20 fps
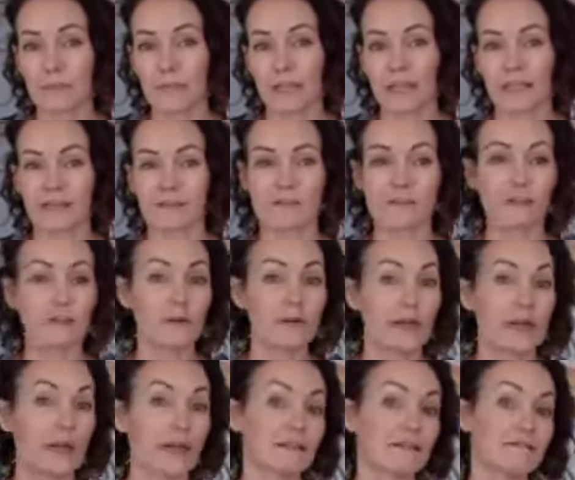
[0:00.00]
because you
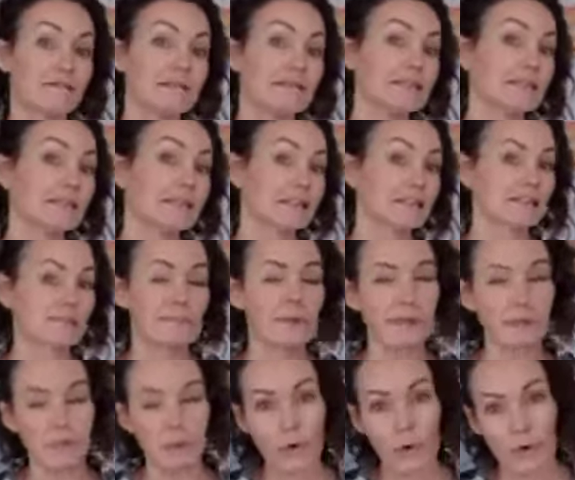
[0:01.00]
can see these
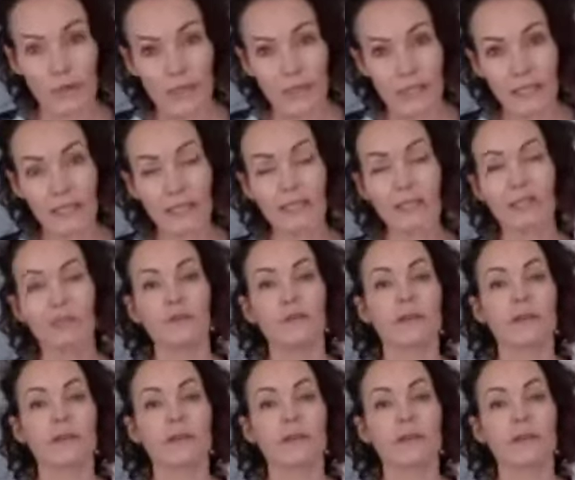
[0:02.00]
people quickly,